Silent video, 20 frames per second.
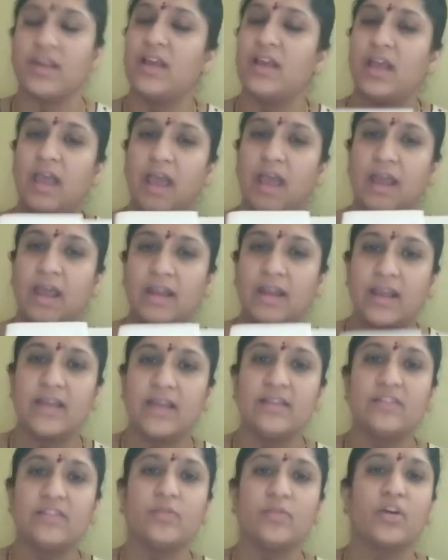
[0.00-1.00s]
And
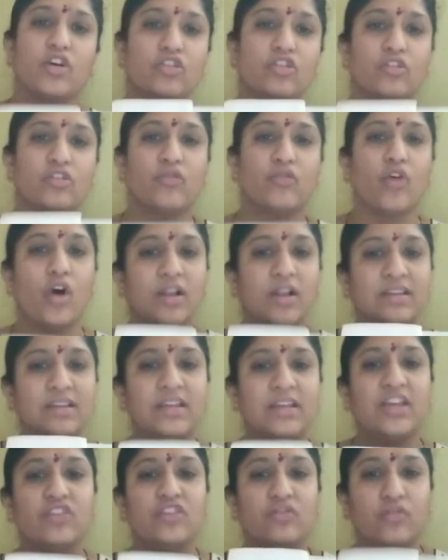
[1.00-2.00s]
hence, because of all
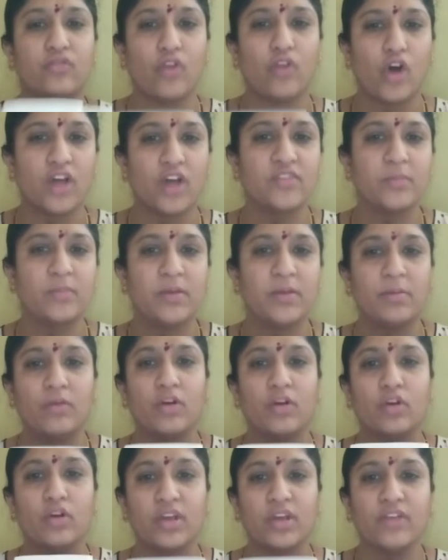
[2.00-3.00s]
these flaws, people were
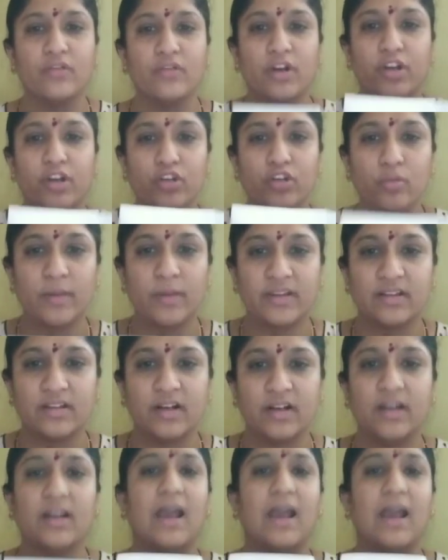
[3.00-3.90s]
looking for a new method,